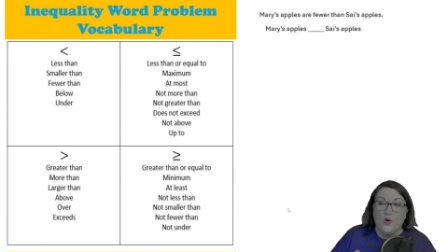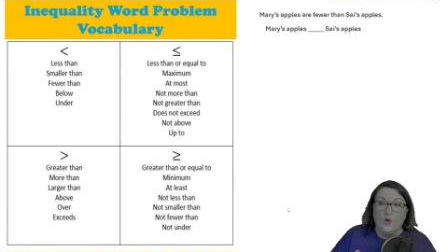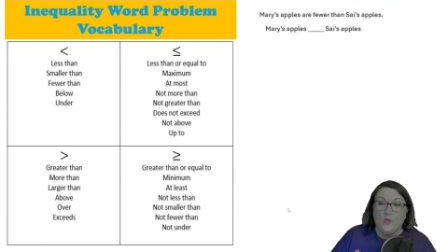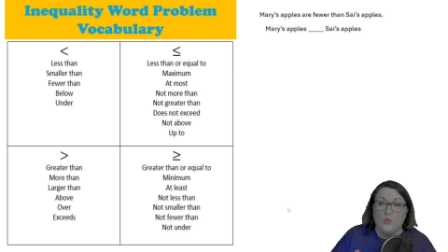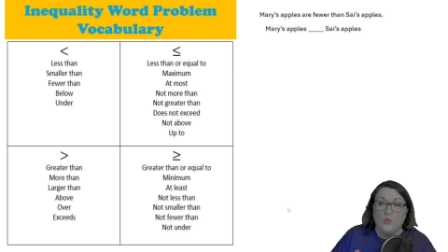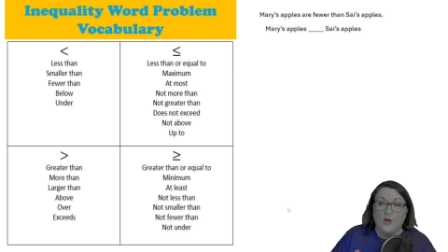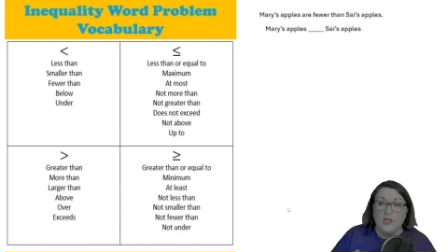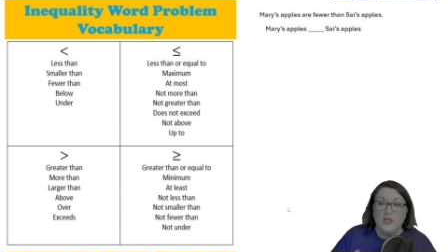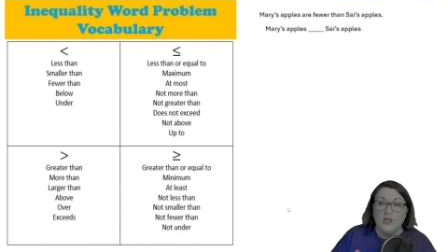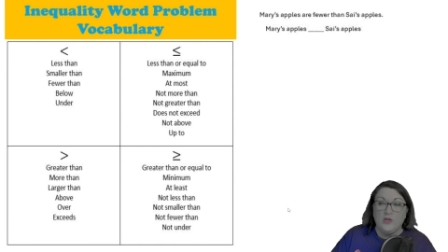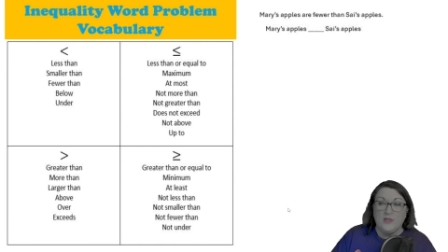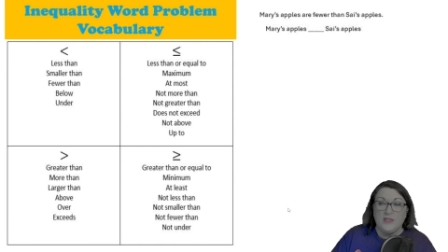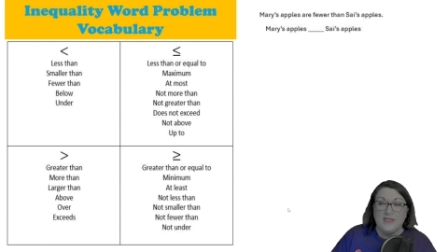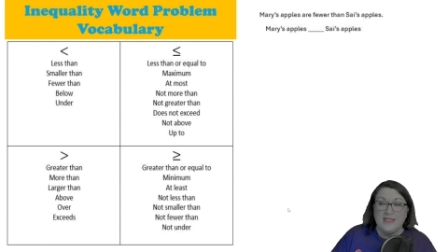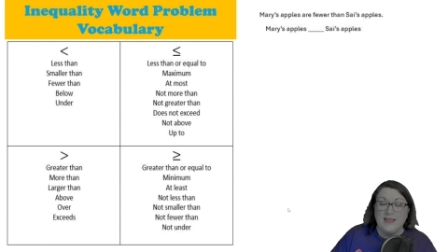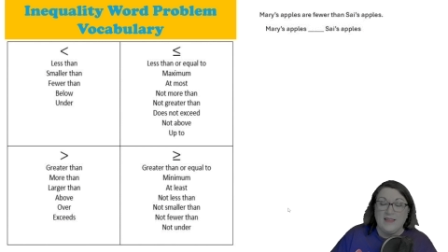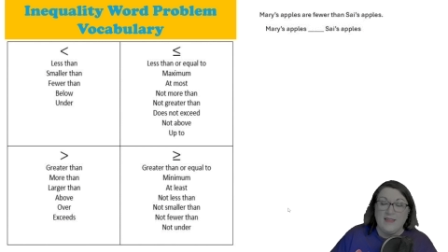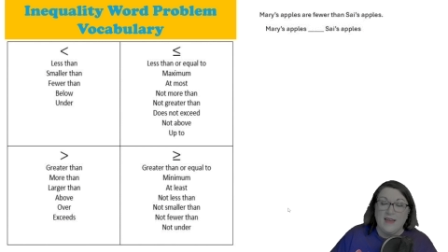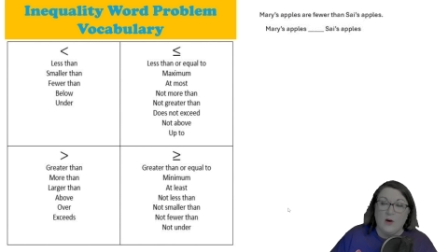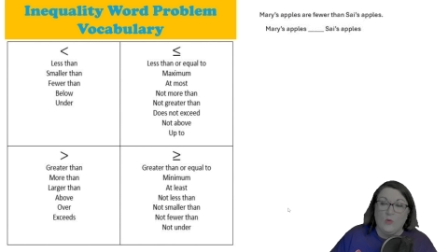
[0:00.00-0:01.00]
when you
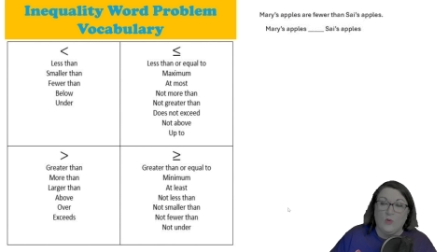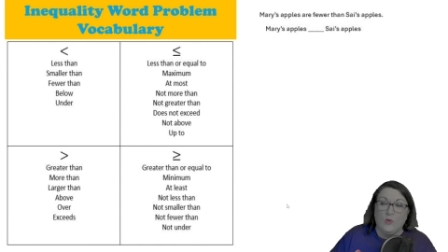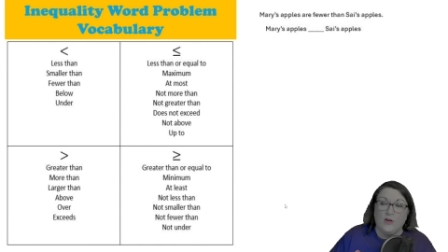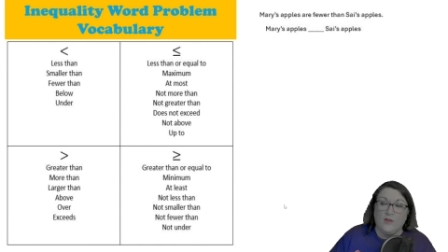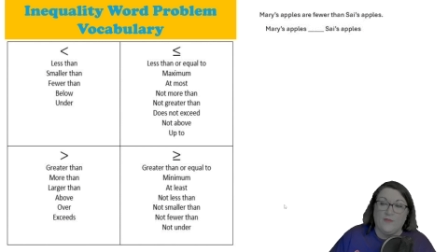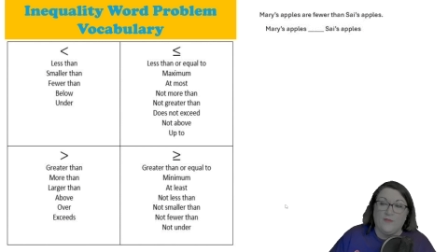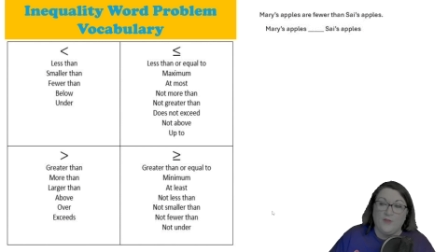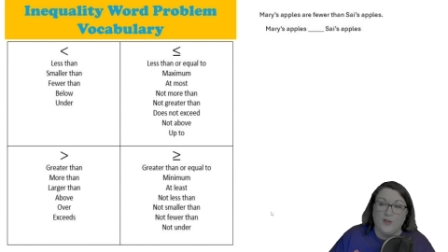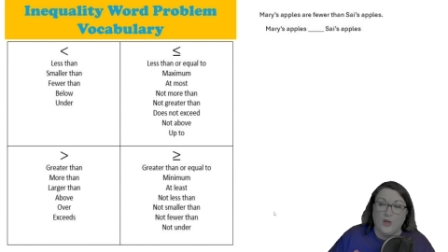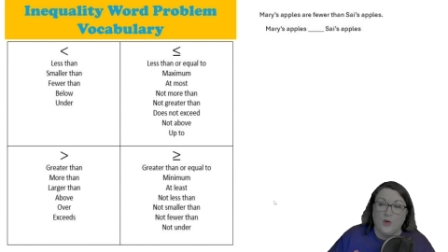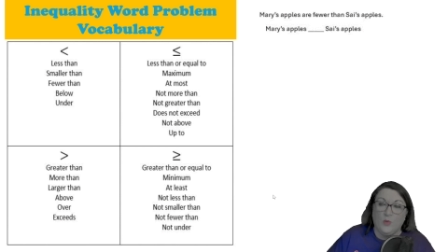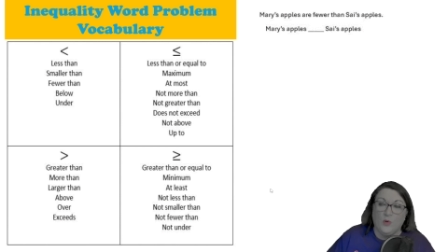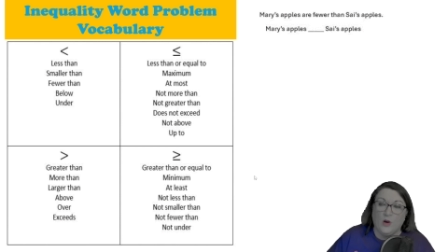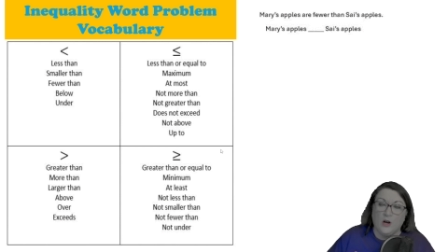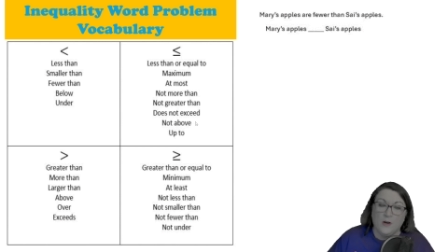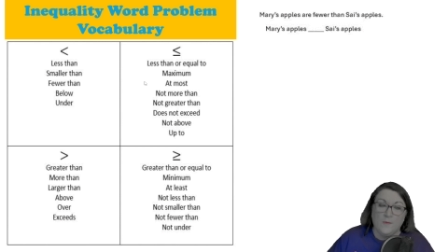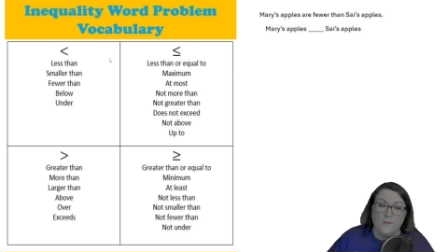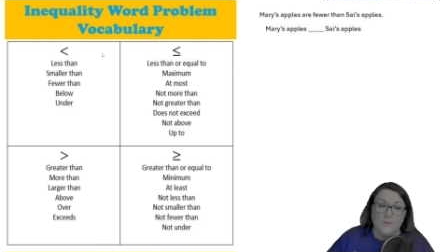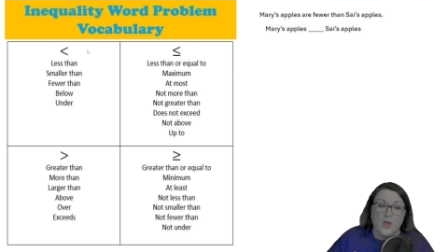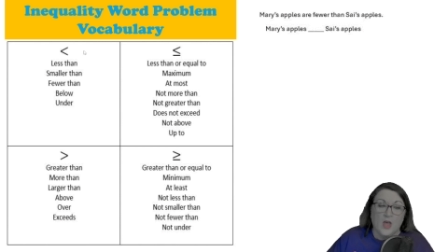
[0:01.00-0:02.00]
see that word
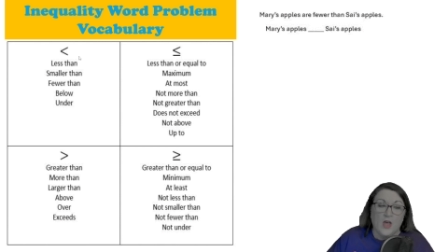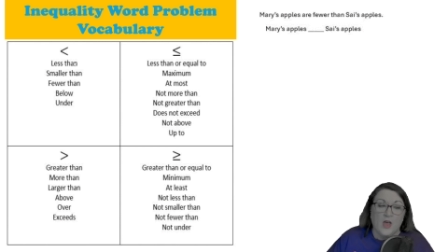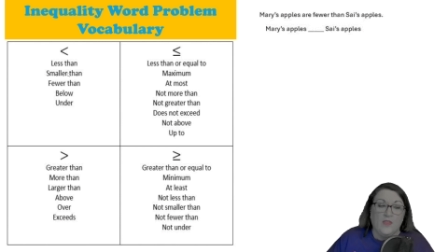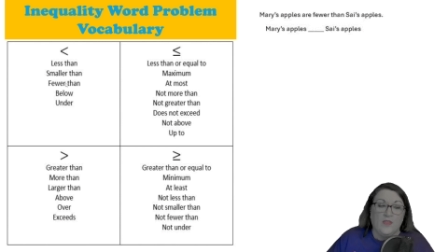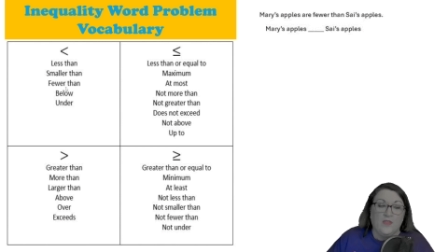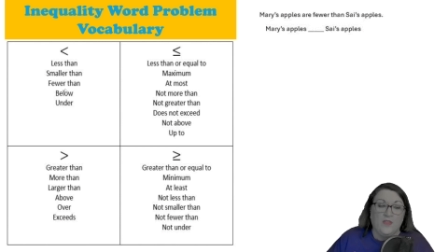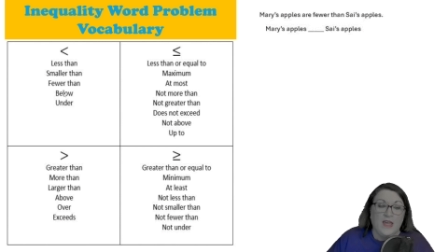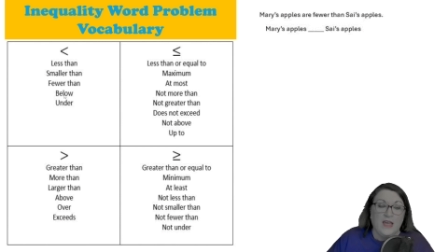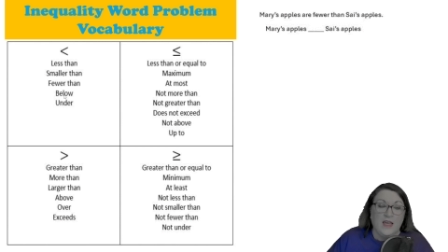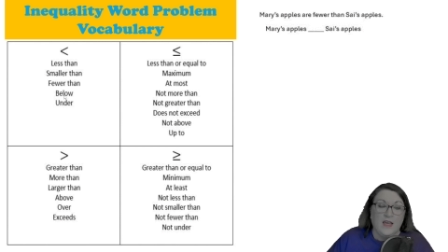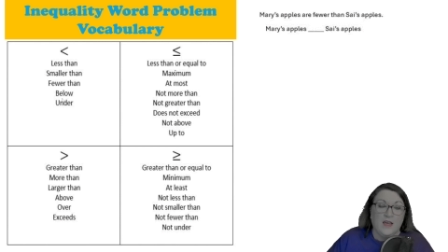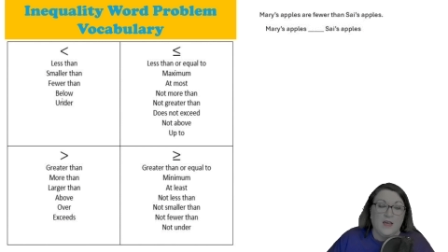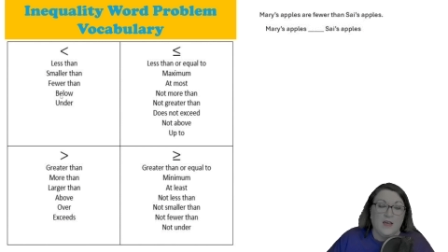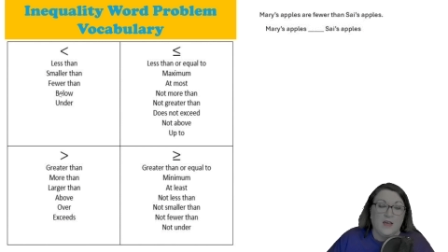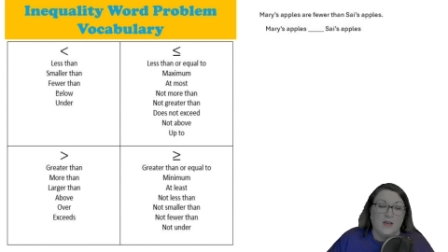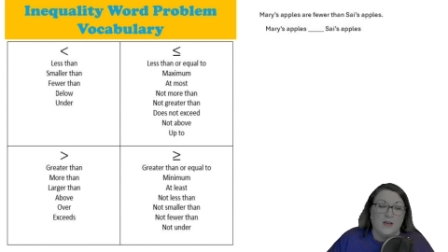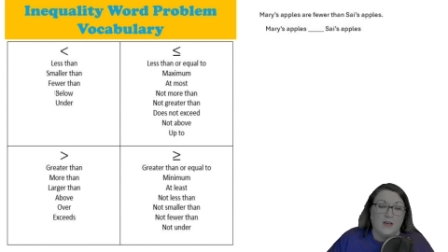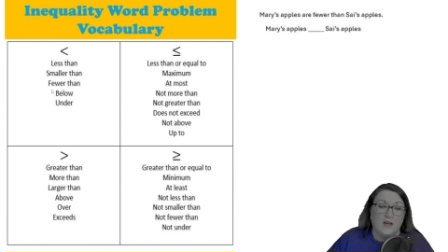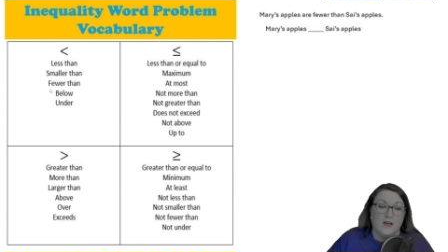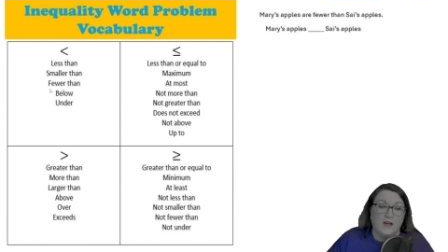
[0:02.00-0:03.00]
fewer, think